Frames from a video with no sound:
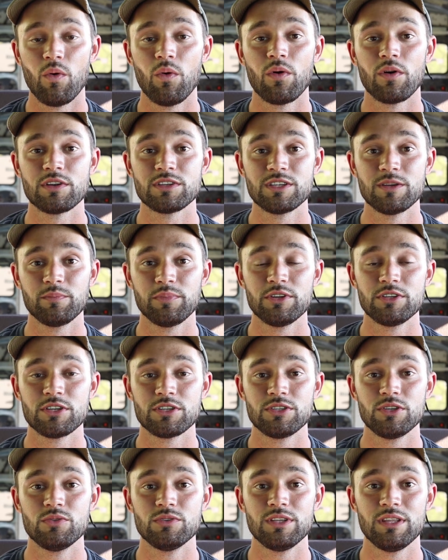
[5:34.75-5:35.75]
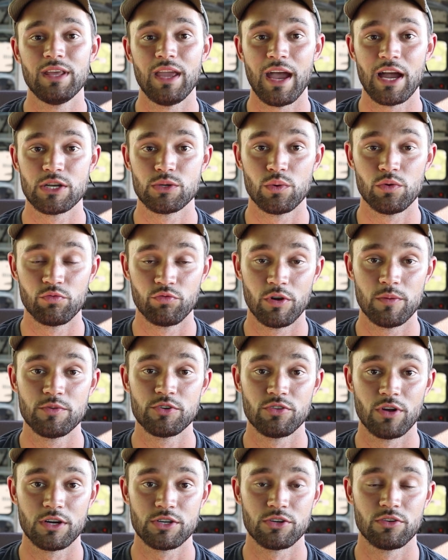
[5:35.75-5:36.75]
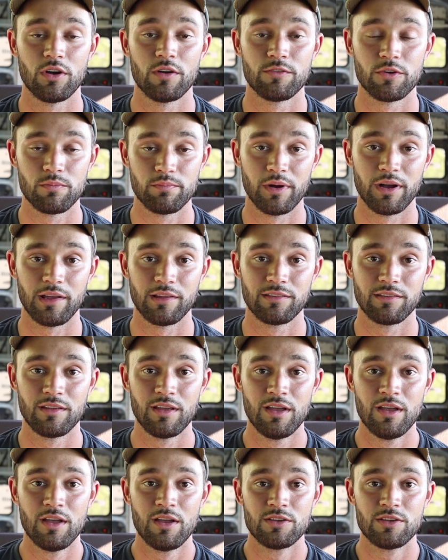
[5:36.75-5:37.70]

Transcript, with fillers: or simply just using the actual rib structure of your bus.